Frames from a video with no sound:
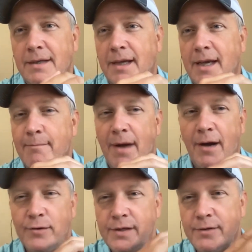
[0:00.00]
And my
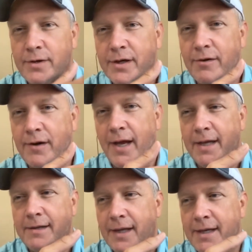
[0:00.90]
only
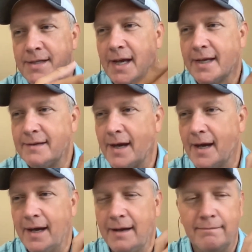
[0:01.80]
regret is I
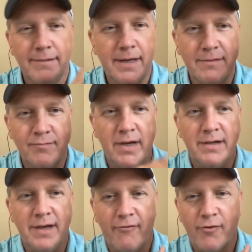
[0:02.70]
uh, he he
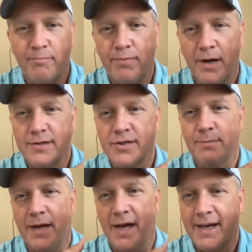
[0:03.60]
never punched
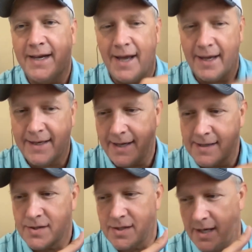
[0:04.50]
me. I I can't say.